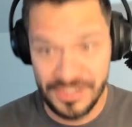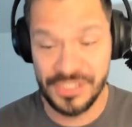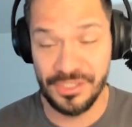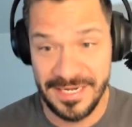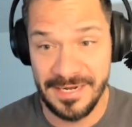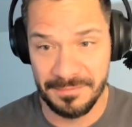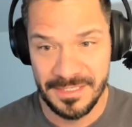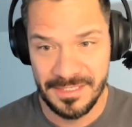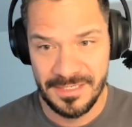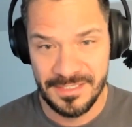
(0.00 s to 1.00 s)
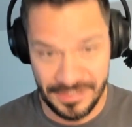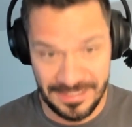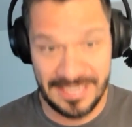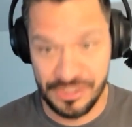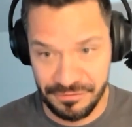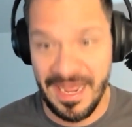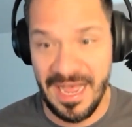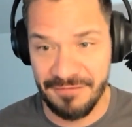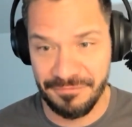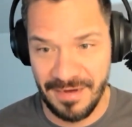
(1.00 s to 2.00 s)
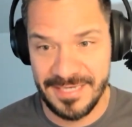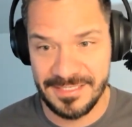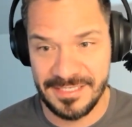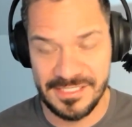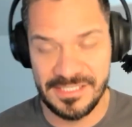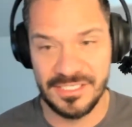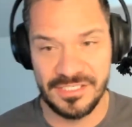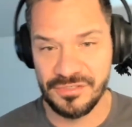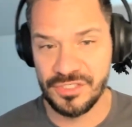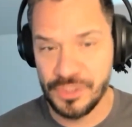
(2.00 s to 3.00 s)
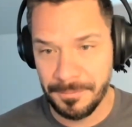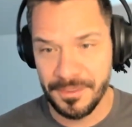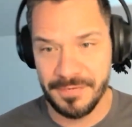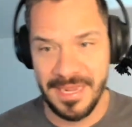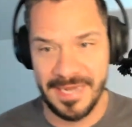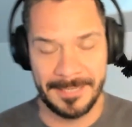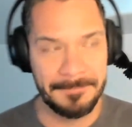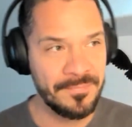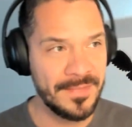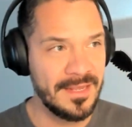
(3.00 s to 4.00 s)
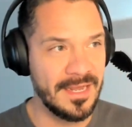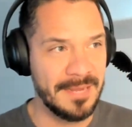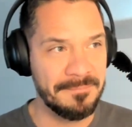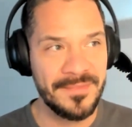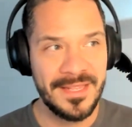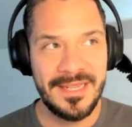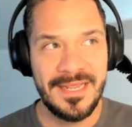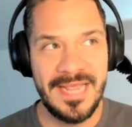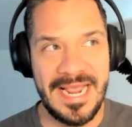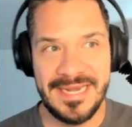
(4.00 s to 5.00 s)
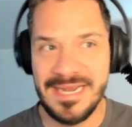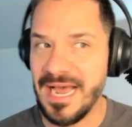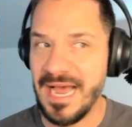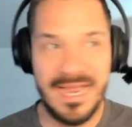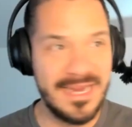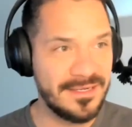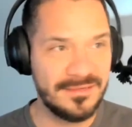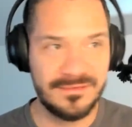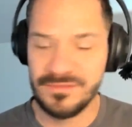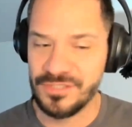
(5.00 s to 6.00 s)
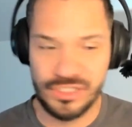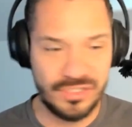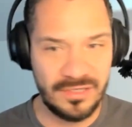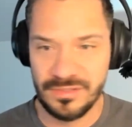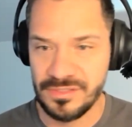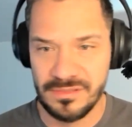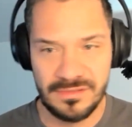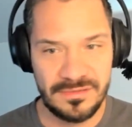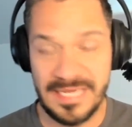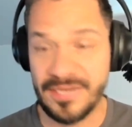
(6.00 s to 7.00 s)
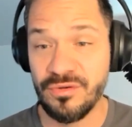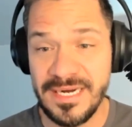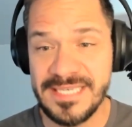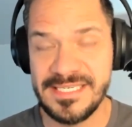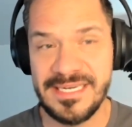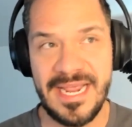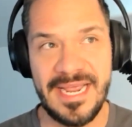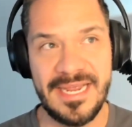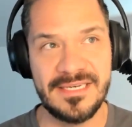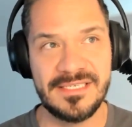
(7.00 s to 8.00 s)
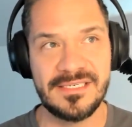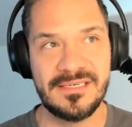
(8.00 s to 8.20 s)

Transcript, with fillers: once you're in them to like survive. Right. Cause they're super demanding. And I struggled like crazy, and